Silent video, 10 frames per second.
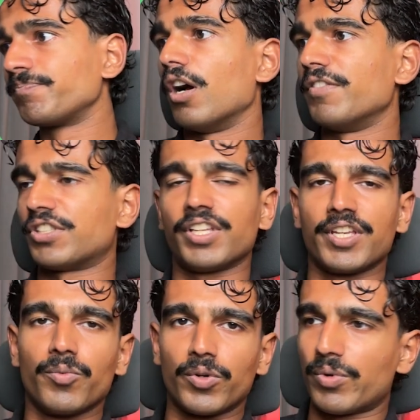Obviously
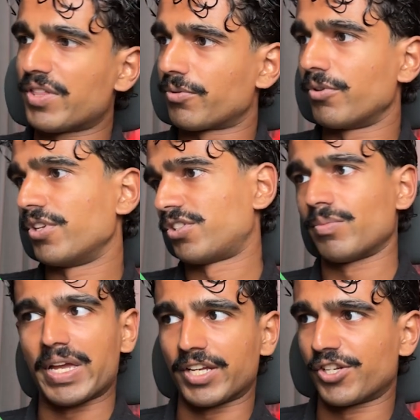you would read through this and
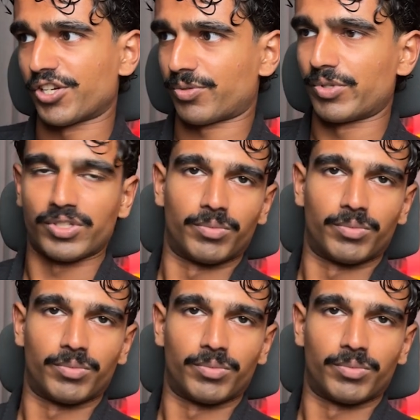make adjustments.